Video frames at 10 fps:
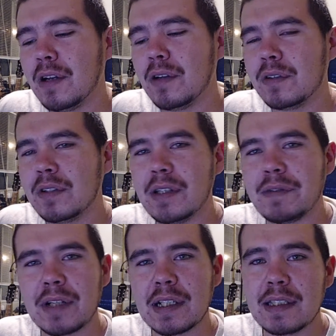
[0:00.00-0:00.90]

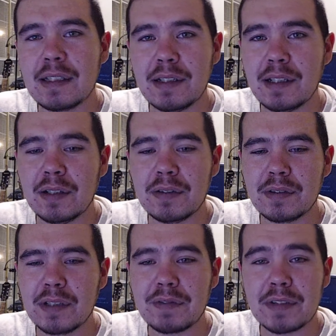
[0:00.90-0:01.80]
different
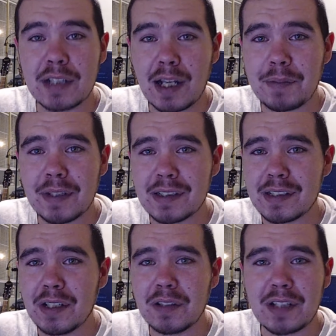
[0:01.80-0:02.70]
topics,
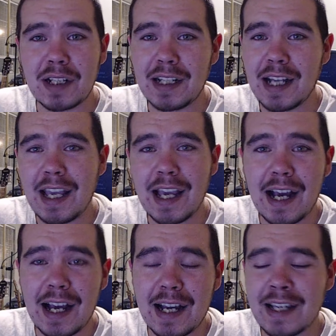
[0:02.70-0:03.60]
talking
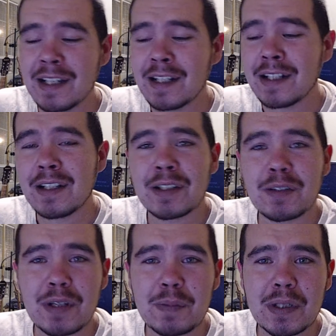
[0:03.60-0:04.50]
AI,
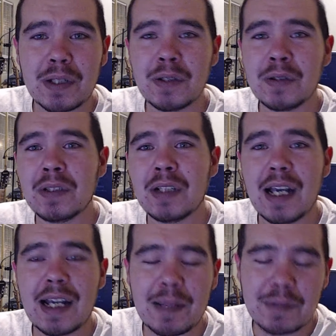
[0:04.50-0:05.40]
crypto,
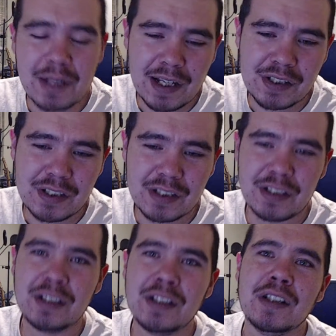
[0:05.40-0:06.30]

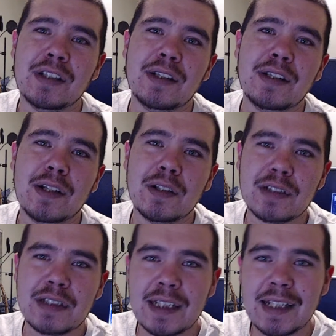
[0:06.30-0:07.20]
adaptation,
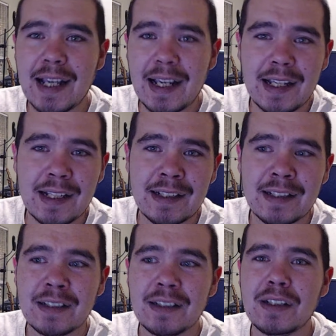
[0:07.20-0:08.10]
TA,
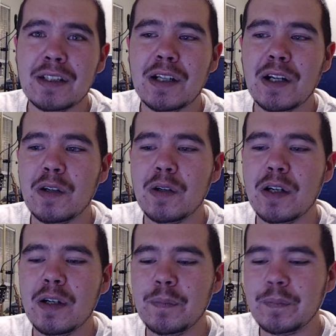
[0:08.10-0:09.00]
you know,
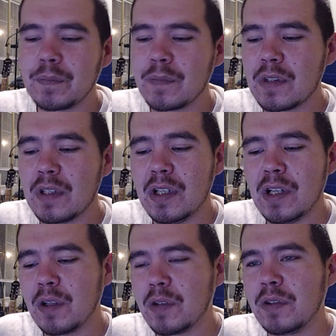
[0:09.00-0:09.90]
um,
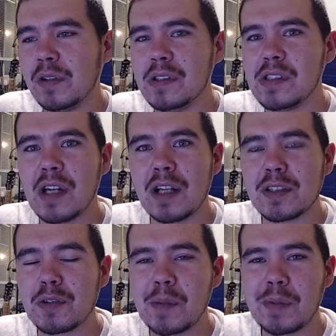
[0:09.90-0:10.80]
shout out to
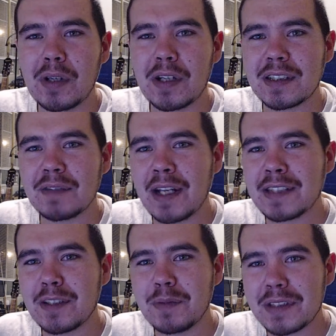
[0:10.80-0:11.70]
CryptoLark's
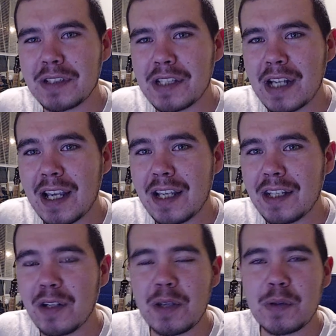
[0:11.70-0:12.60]
advisor, Mr. J.
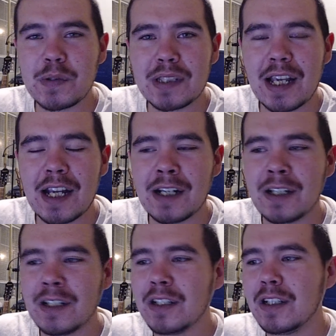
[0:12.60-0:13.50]
He was there,
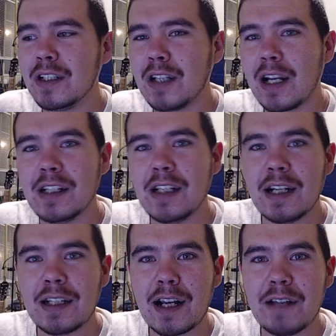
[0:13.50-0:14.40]
and a lot
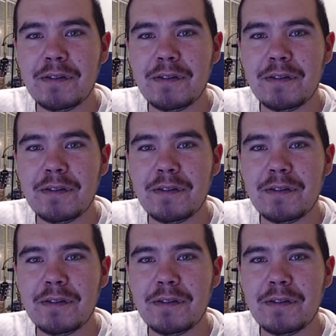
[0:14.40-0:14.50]
of